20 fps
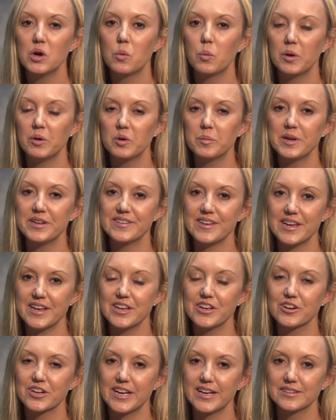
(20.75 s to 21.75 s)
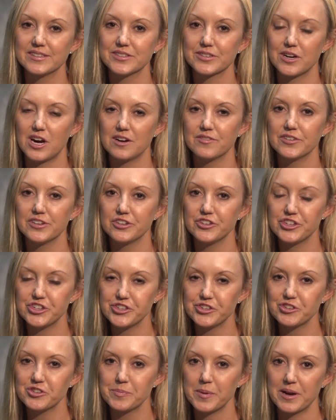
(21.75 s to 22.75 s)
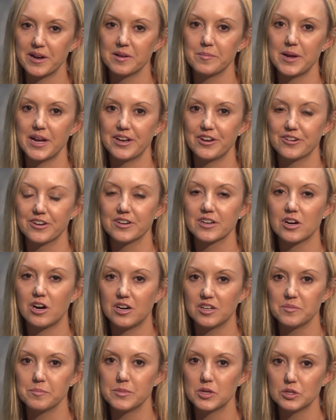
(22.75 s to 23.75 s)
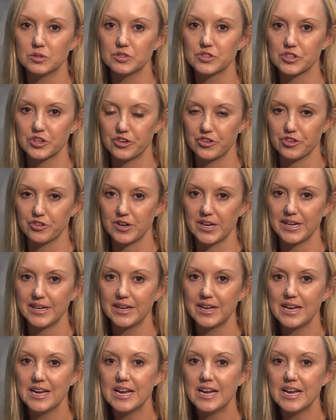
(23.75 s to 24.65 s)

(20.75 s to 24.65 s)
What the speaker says: We will be taking your cancer off in a tissue sparing manner called Mohs surgery.